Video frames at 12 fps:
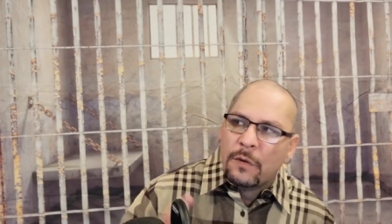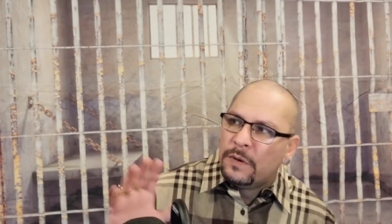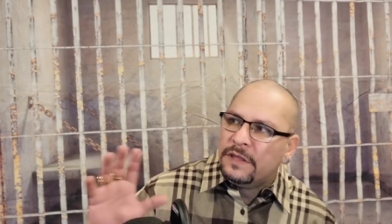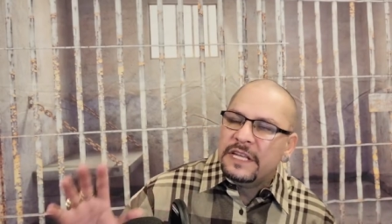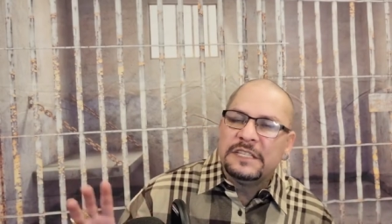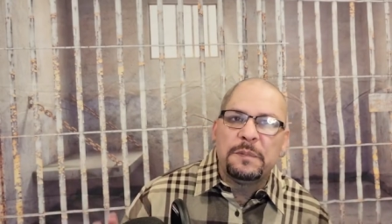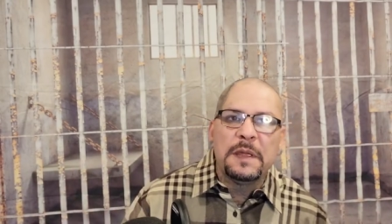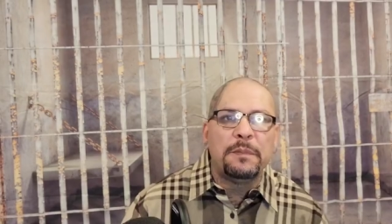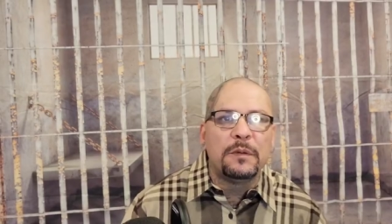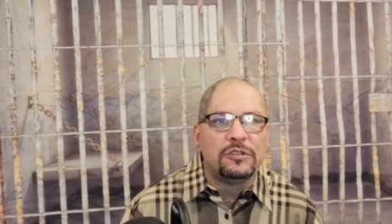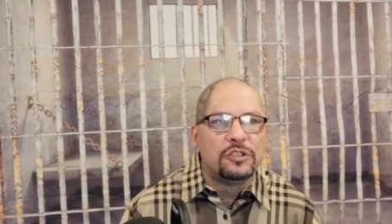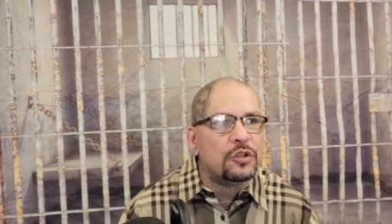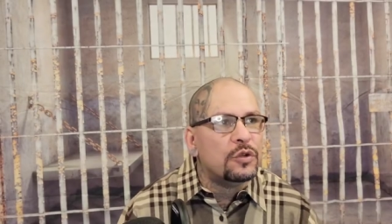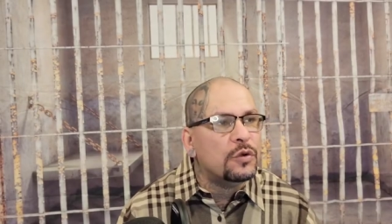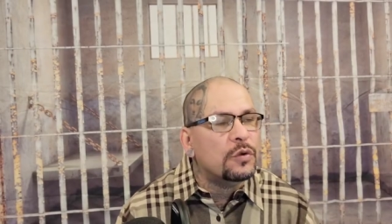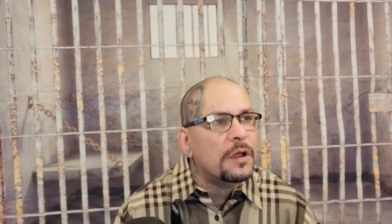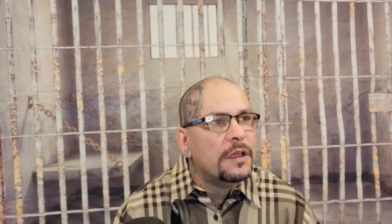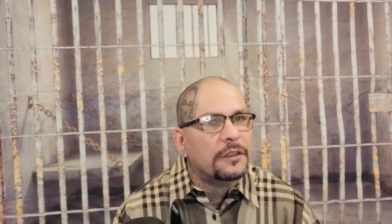when these people
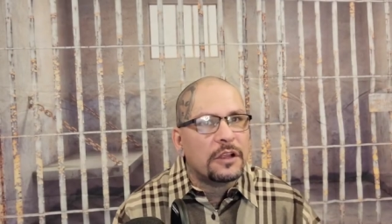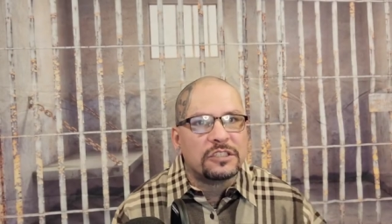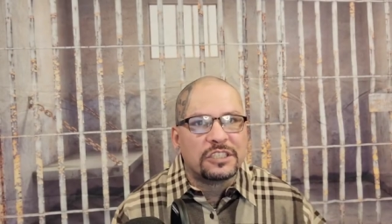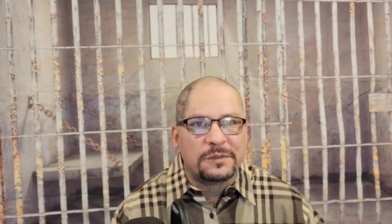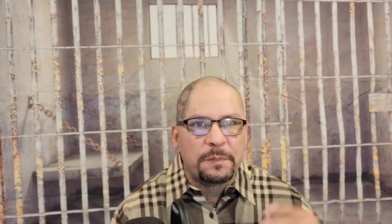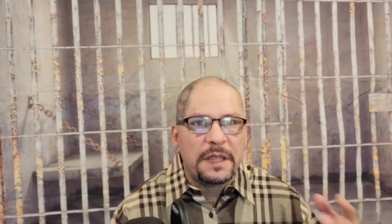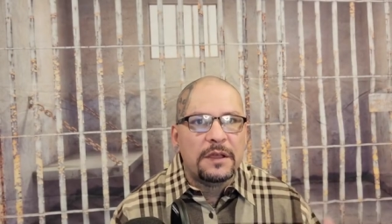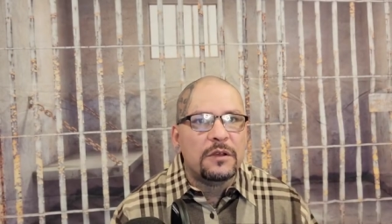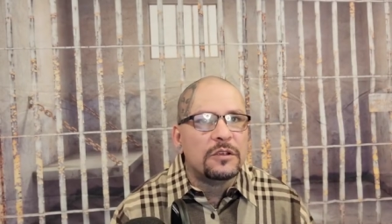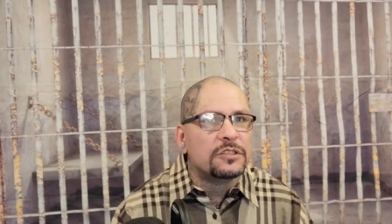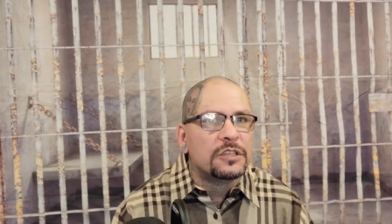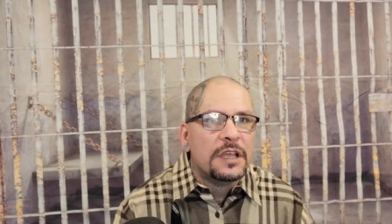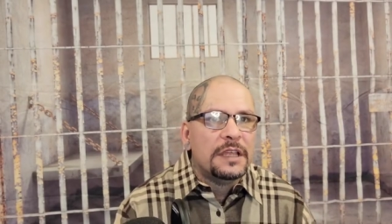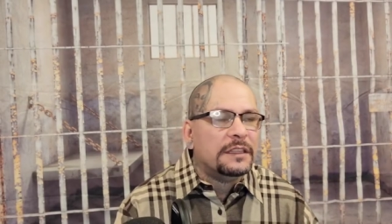do their spills,